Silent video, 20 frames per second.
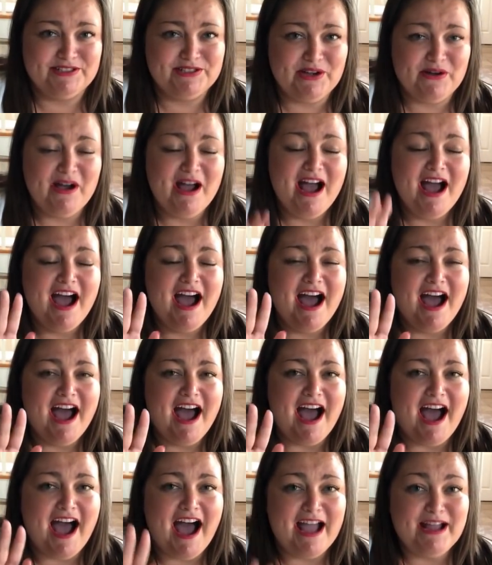So
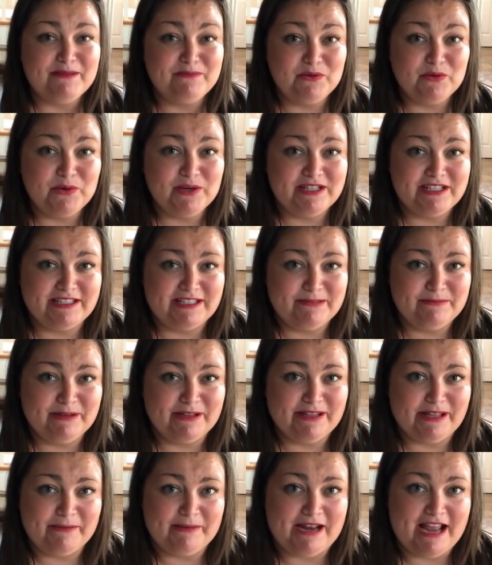I am going to
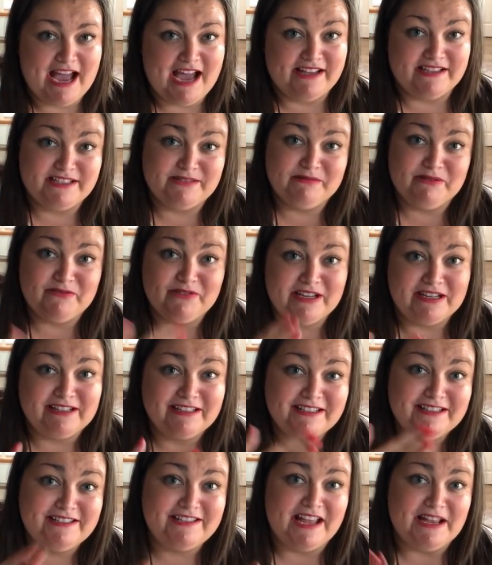email them and ask them if they
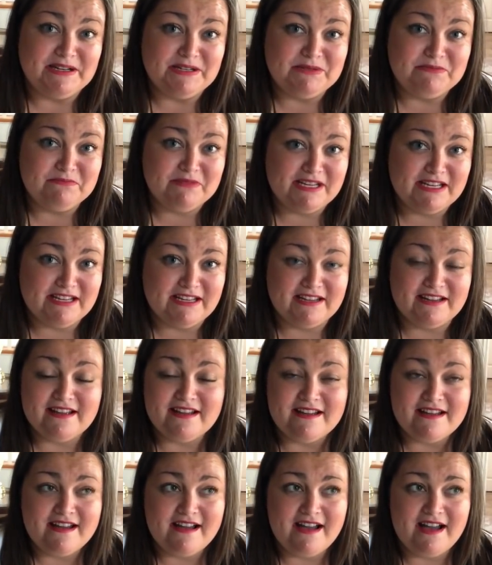could send me